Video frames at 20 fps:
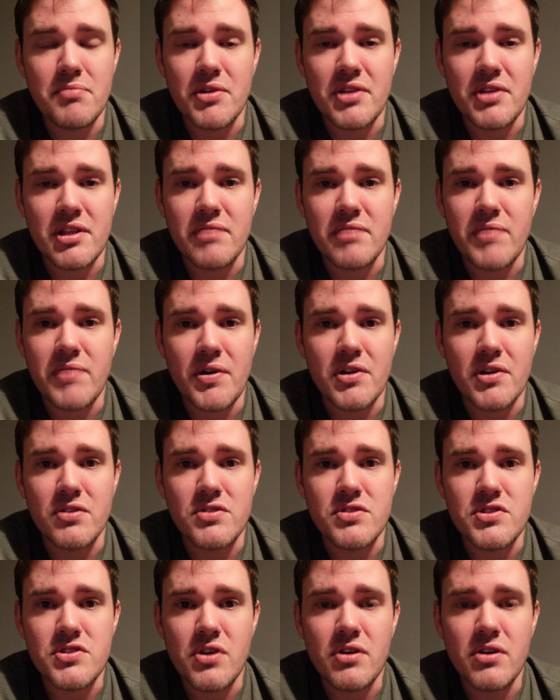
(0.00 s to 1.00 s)
I think they're very
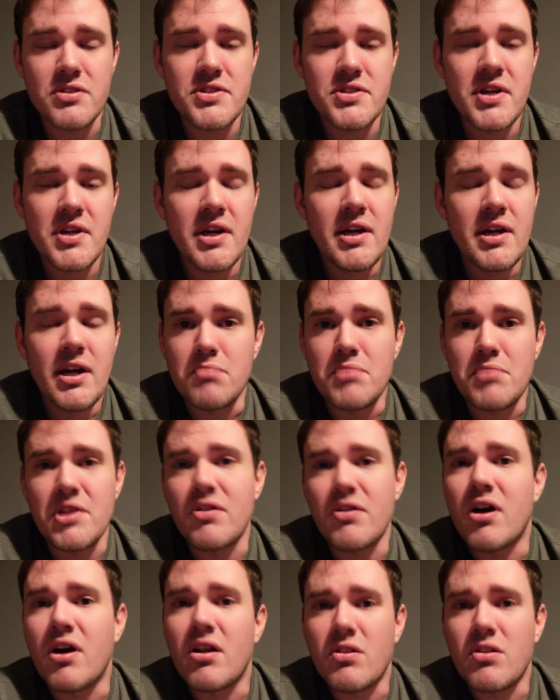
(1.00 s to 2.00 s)
good socks, but
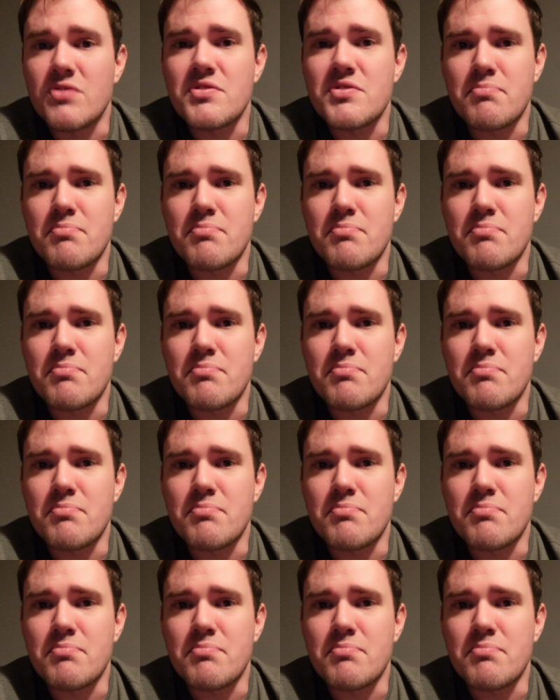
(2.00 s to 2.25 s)
there are lots